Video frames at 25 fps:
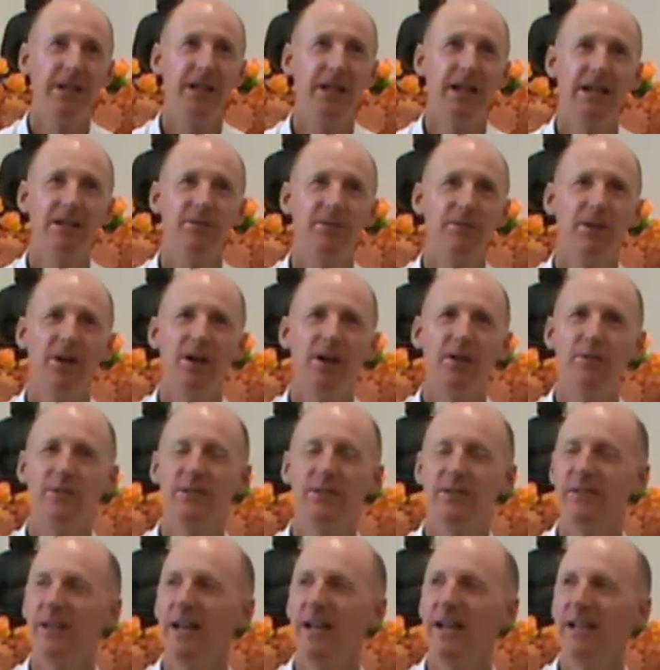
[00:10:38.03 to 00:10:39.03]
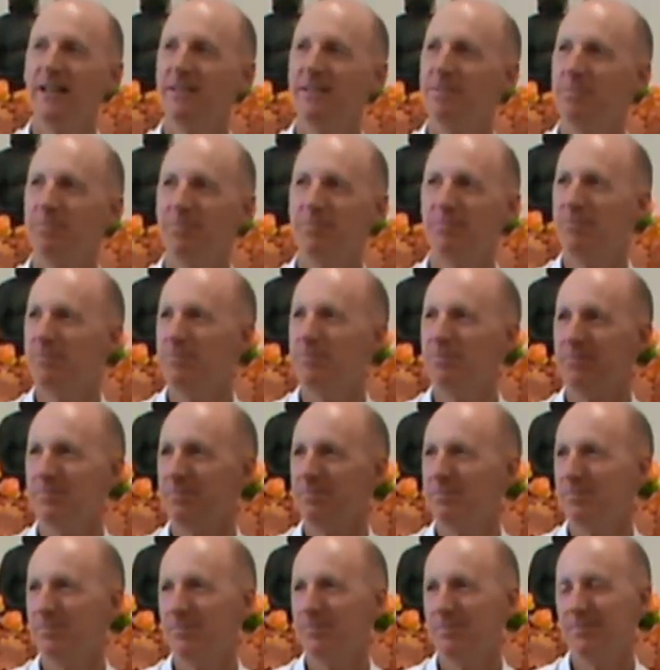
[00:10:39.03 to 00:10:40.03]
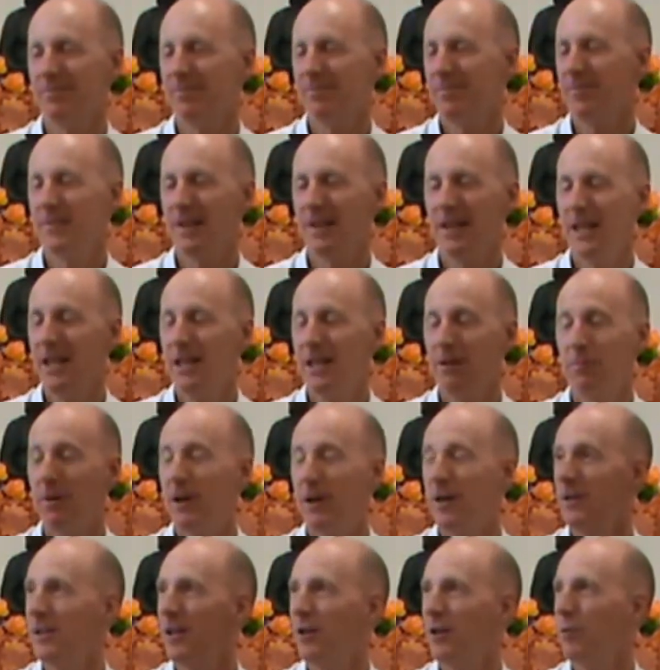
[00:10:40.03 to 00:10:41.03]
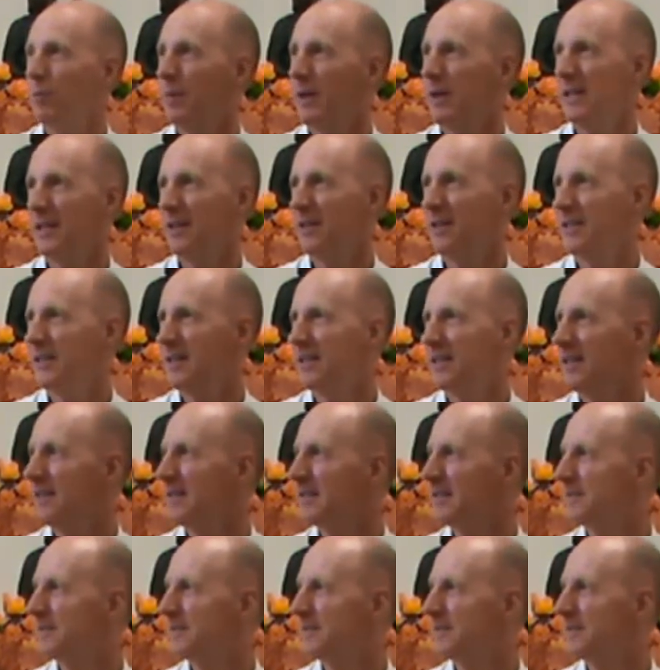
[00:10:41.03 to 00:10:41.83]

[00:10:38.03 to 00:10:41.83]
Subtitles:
get involved in that, it won't help anything.